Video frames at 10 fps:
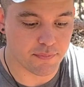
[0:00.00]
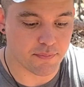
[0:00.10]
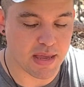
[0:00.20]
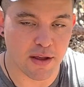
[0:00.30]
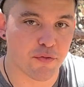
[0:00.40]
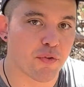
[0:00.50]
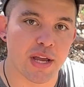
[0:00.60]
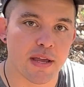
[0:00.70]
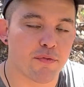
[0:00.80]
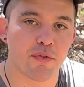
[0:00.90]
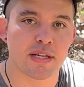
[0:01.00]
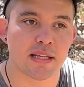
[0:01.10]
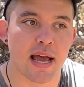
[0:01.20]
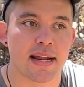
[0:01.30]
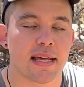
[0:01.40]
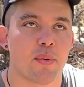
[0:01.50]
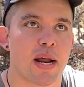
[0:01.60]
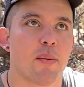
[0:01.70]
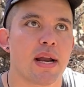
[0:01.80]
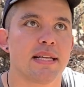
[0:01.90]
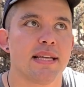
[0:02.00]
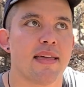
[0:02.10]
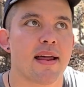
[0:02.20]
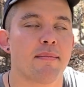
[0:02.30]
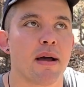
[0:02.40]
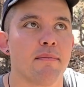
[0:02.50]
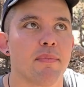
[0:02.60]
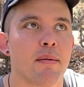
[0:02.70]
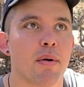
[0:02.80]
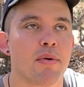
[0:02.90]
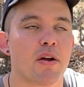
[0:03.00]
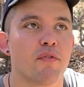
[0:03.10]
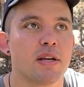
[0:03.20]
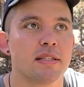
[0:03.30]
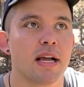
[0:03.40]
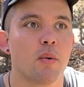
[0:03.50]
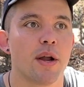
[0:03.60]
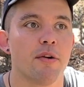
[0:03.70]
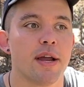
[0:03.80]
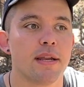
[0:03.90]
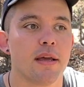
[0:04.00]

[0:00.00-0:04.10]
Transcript: being free sliding. When I say that, I'm probably not phrasing that quite right.